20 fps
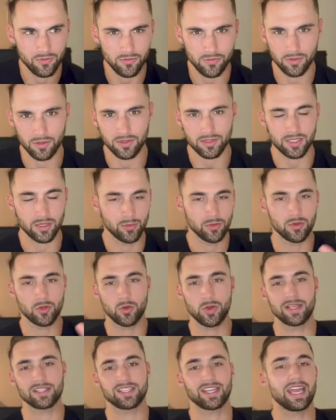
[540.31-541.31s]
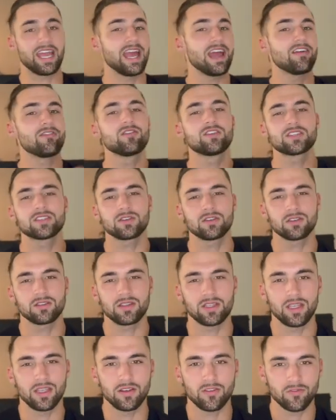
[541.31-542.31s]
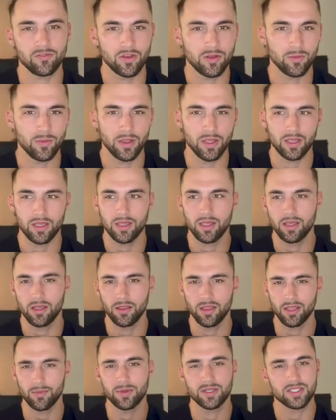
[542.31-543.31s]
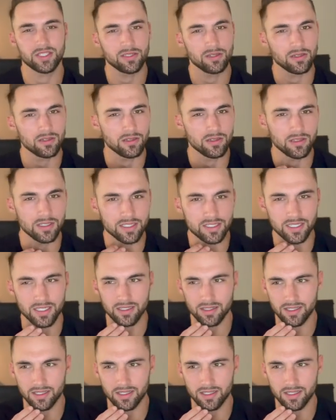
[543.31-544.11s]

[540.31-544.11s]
if someone who has like every single thing from like materialistic